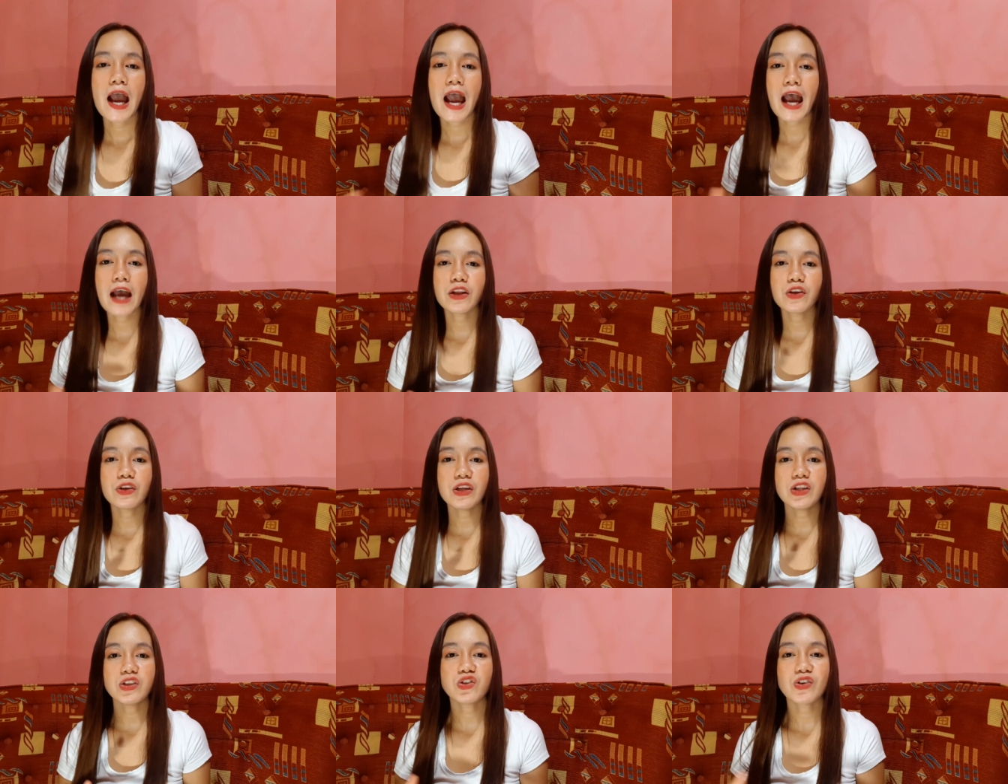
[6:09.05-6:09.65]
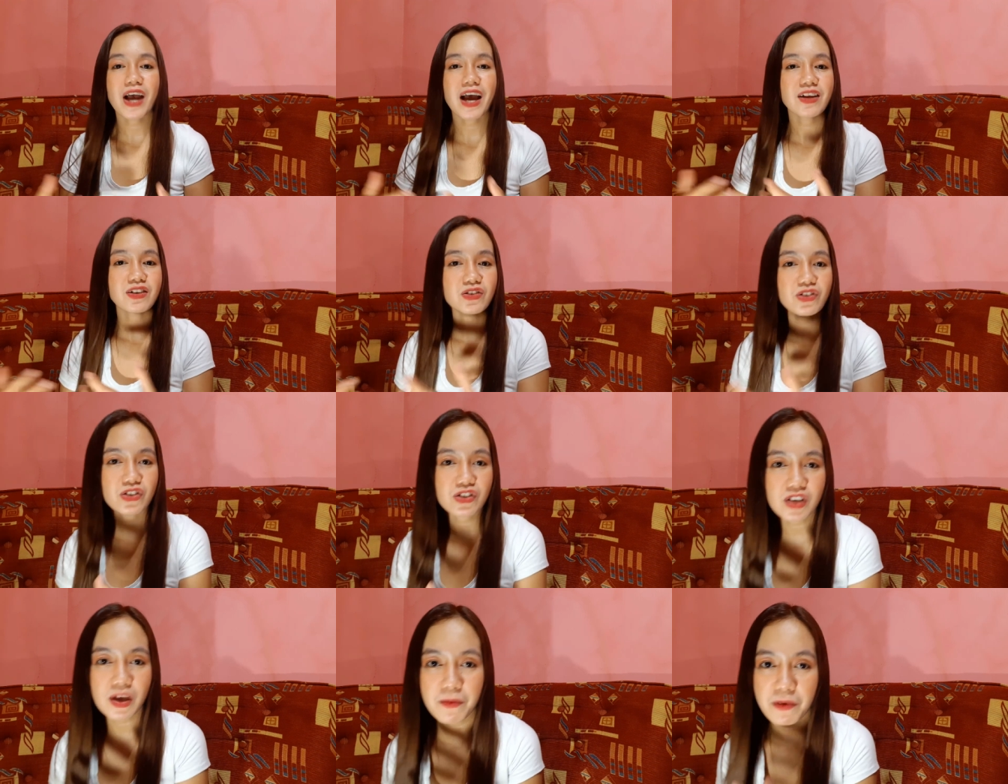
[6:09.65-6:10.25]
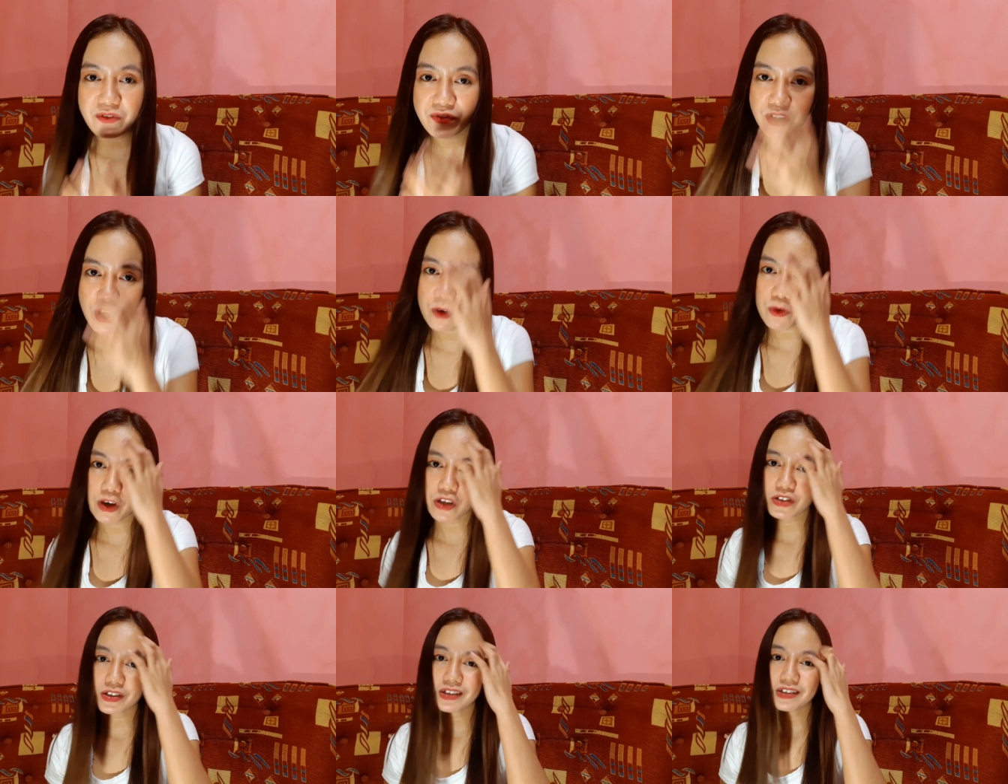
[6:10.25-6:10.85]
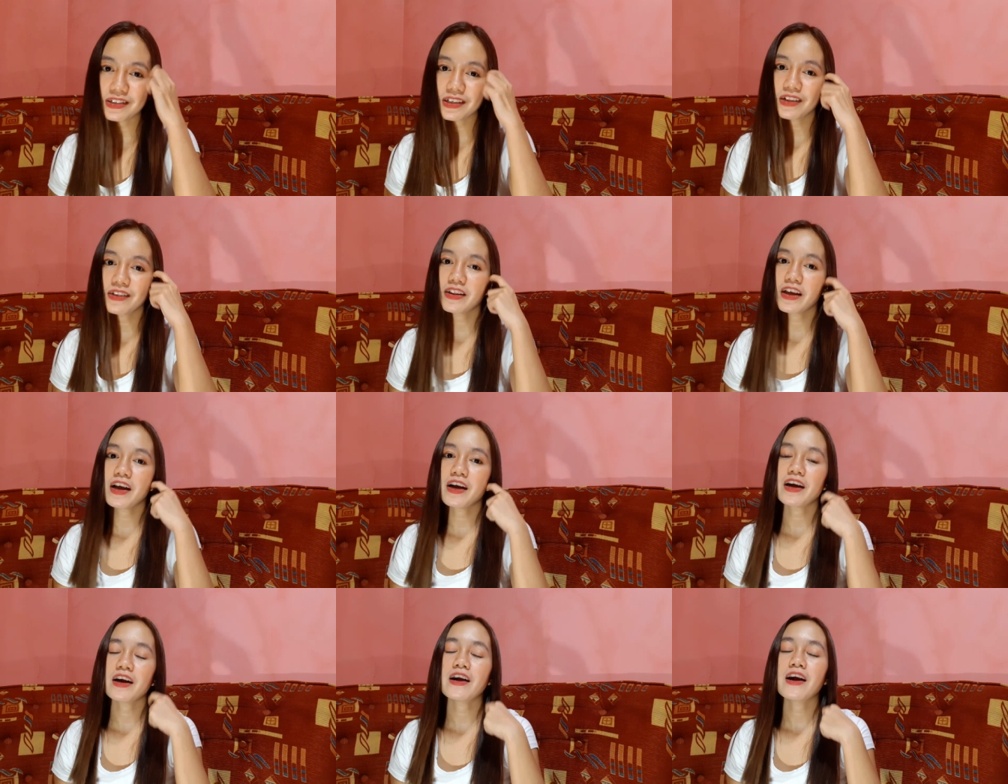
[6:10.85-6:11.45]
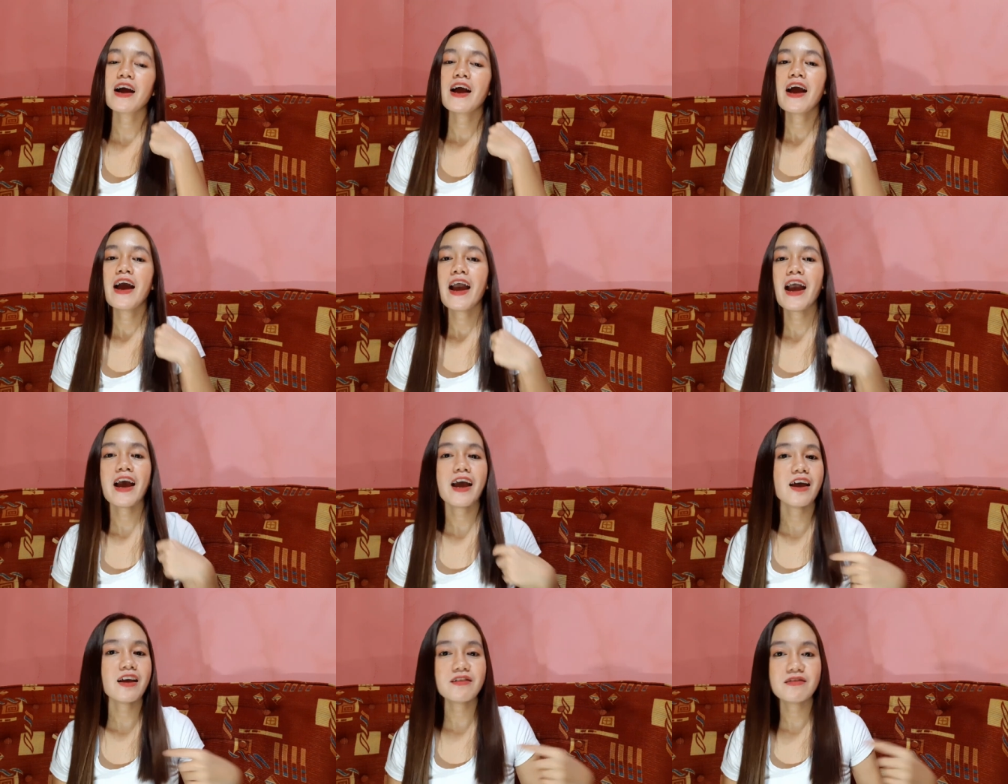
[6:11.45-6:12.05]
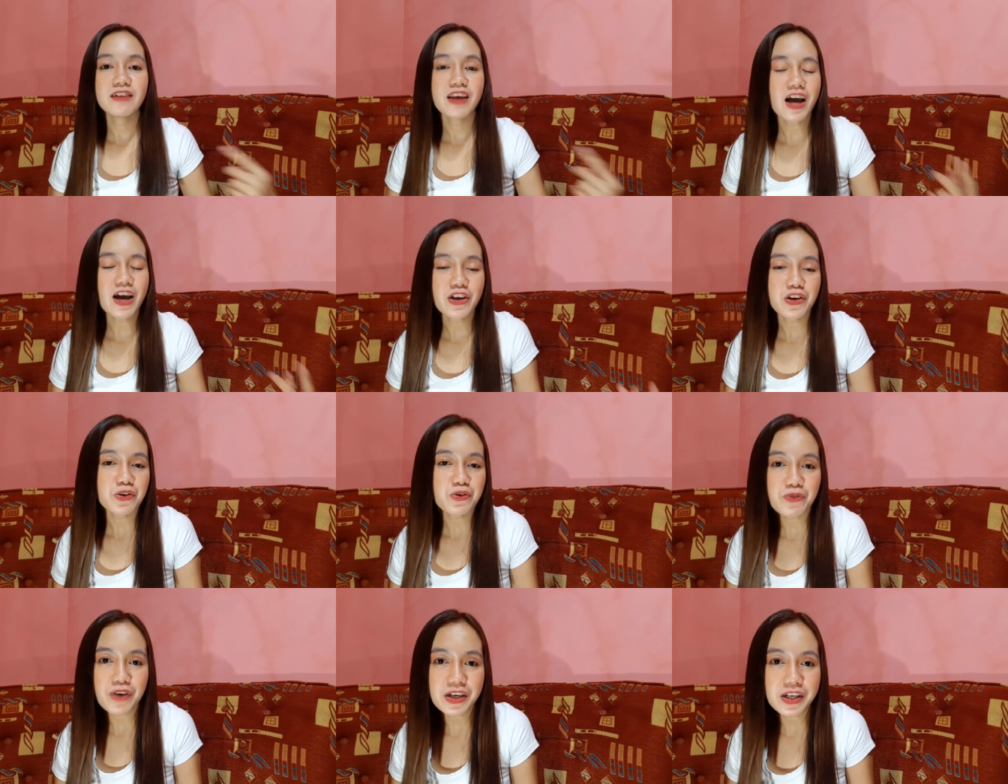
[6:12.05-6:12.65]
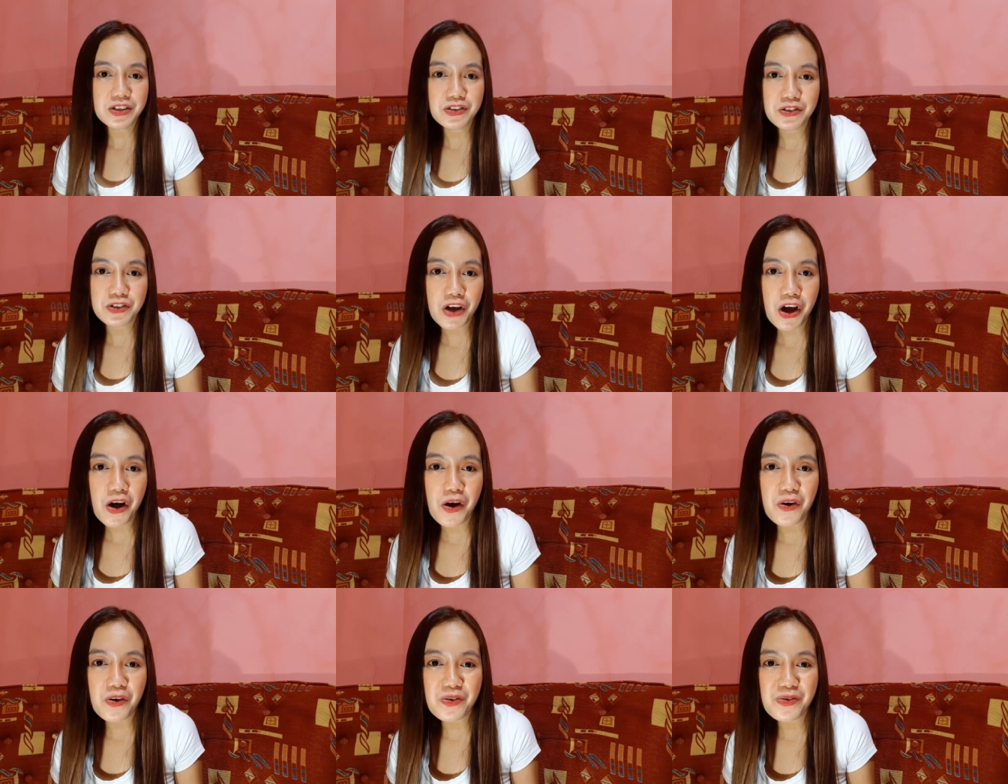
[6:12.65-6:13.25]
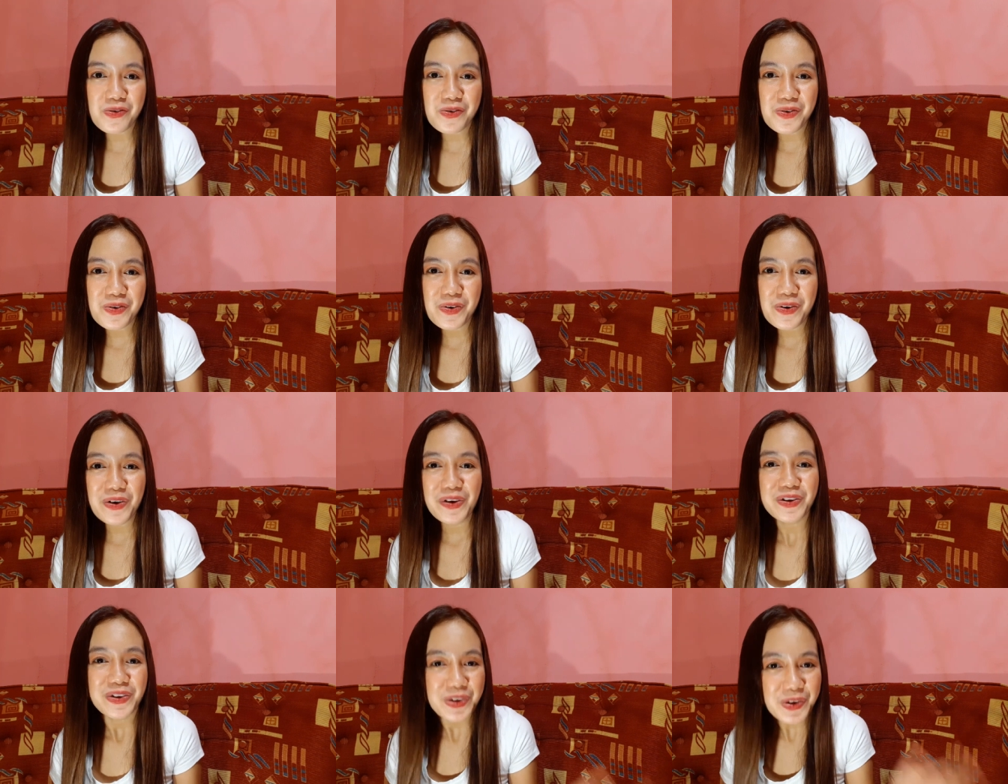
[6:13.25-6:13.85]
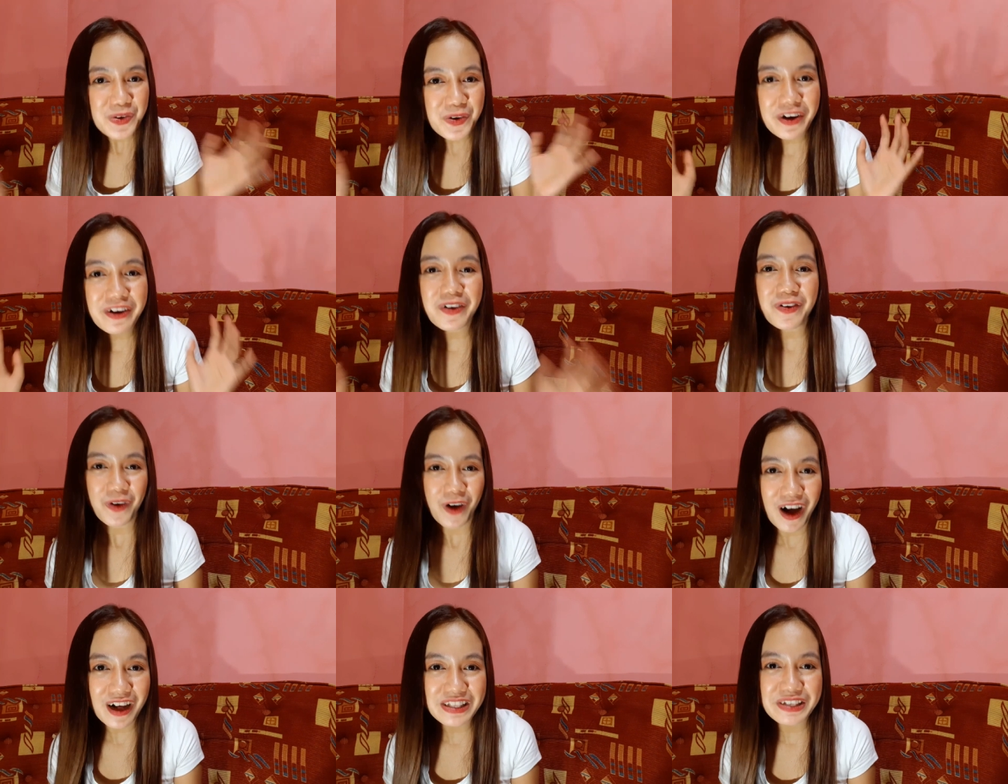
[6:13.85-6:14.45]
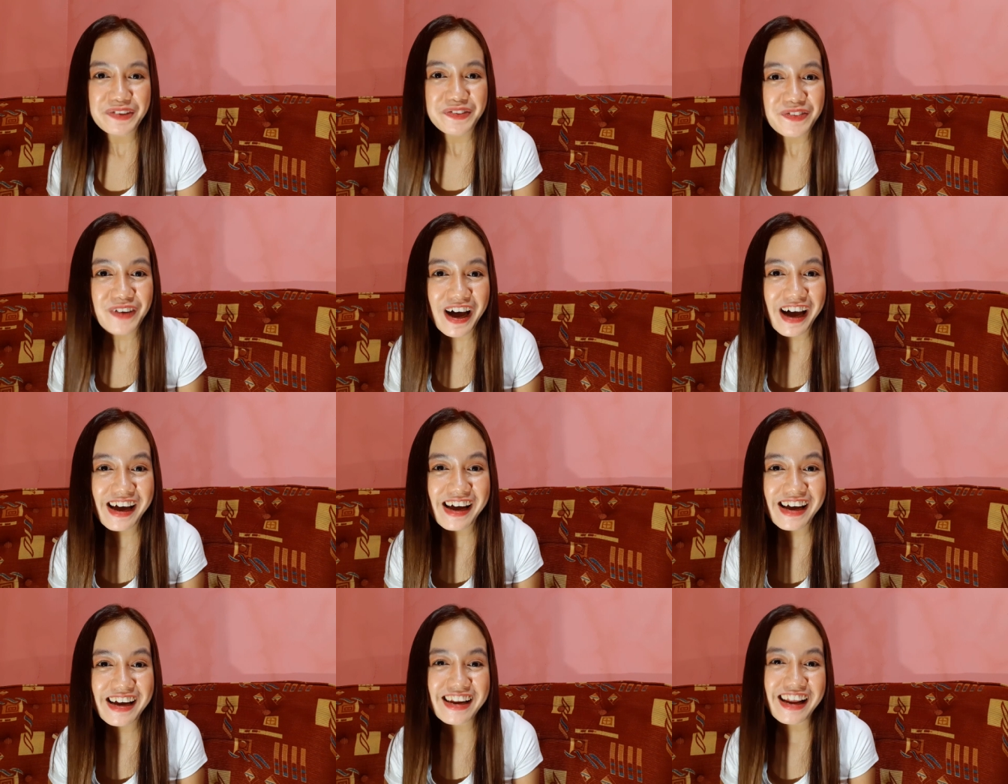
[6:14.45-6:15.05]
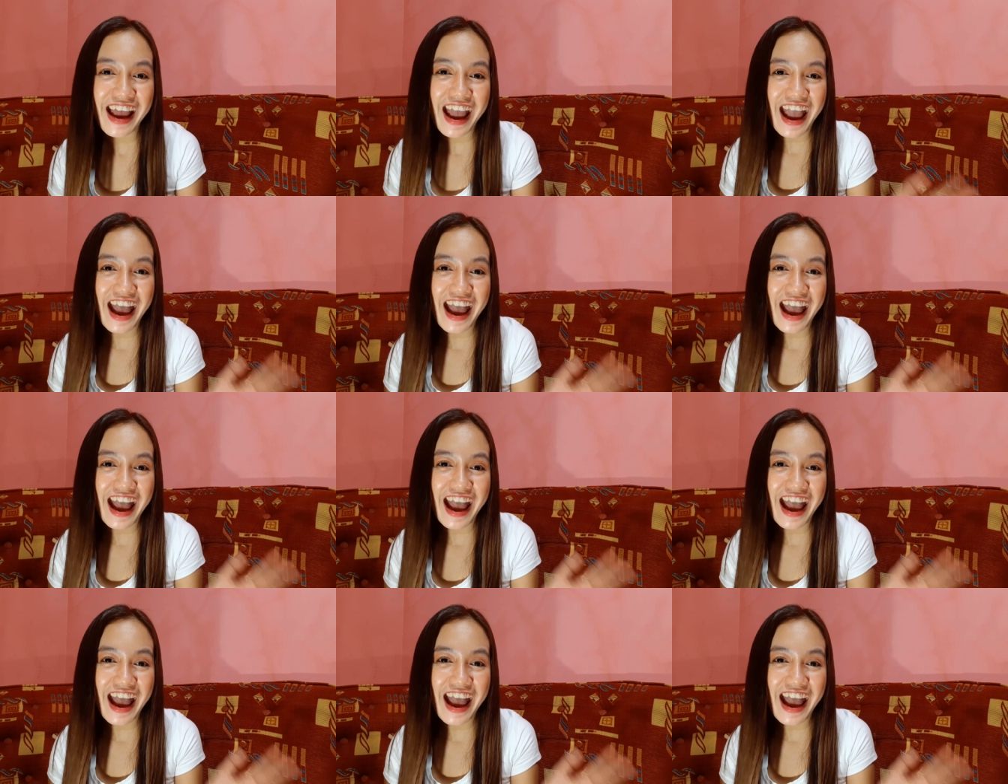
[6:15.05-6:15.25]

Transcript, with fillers: and you need to answer some of the questions in there and yeah you're ready to go you are qualified